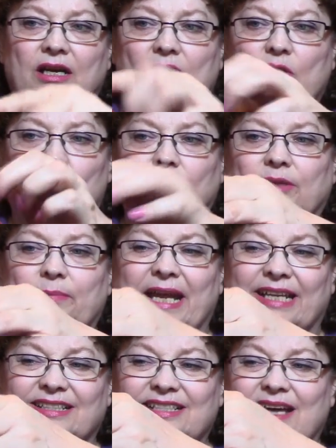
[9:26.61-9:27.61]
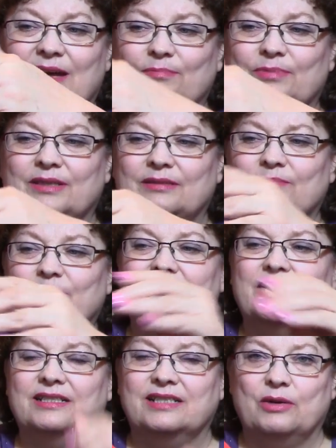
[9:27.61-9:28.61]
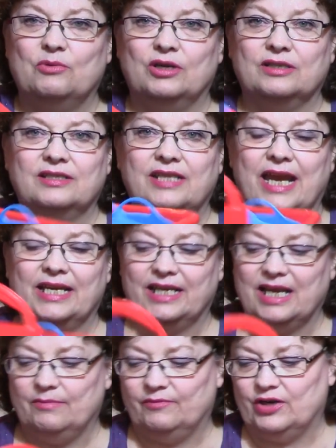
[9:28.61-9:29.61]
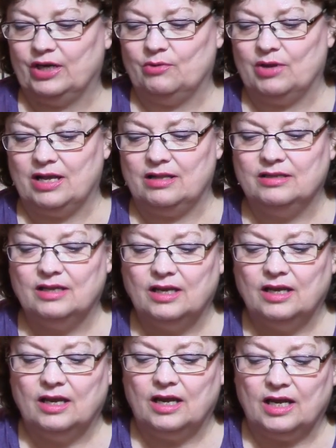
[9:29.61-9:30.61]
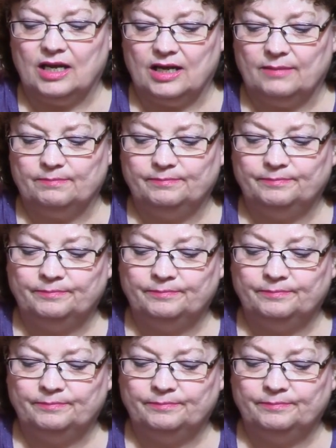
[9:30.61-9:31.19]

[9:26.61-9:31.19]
hold the pens up because they weren't standing up very well. Um,